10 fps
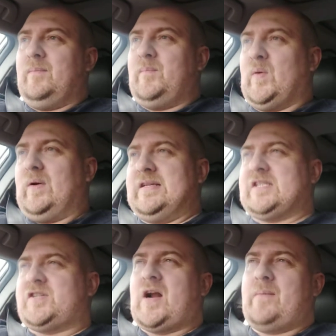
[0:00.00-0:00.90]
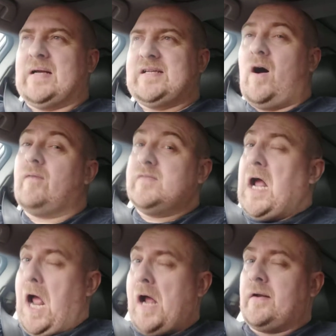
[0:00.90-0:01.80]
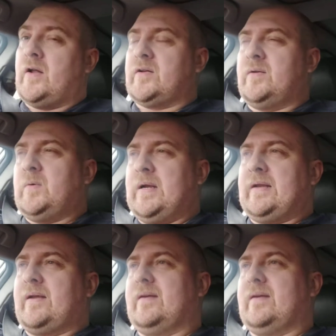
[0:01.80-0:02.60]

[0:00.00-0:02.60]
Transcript: But he's trying to pass it off as a nod and a wink.